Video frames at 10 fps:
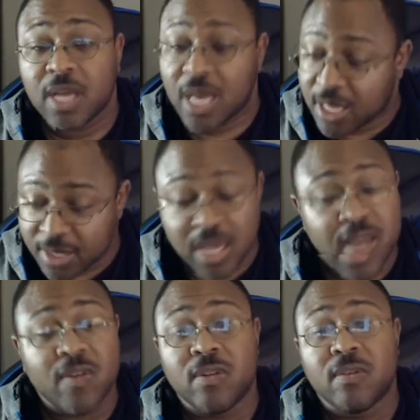I
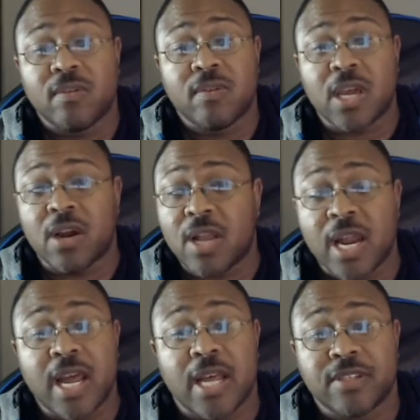think
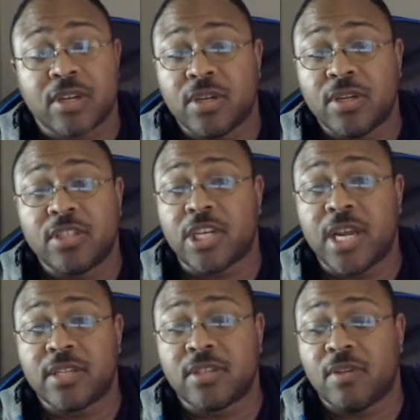Carolina has a good
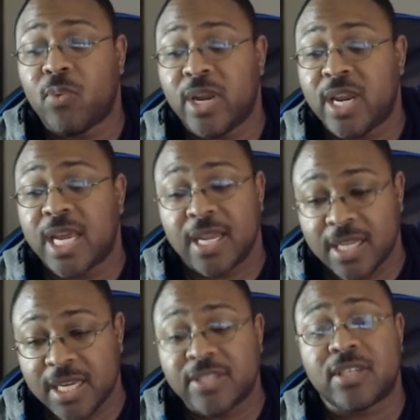chance of winning at
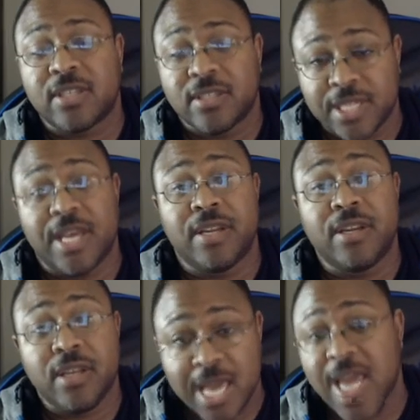least
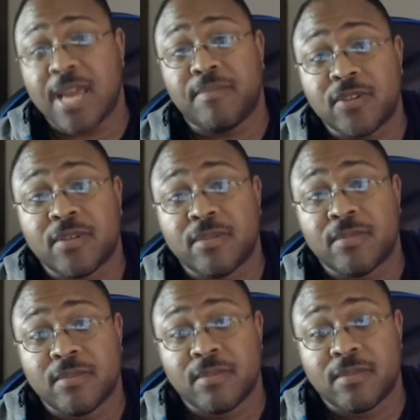10 games
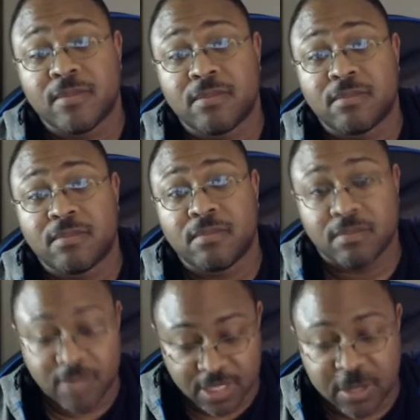
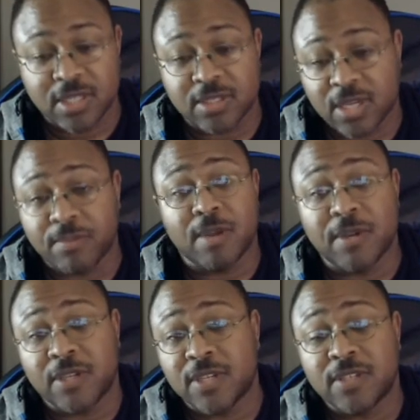this
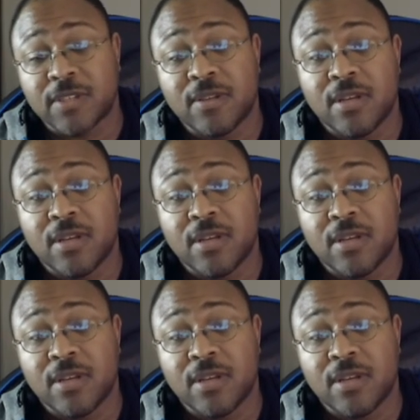upcoming season.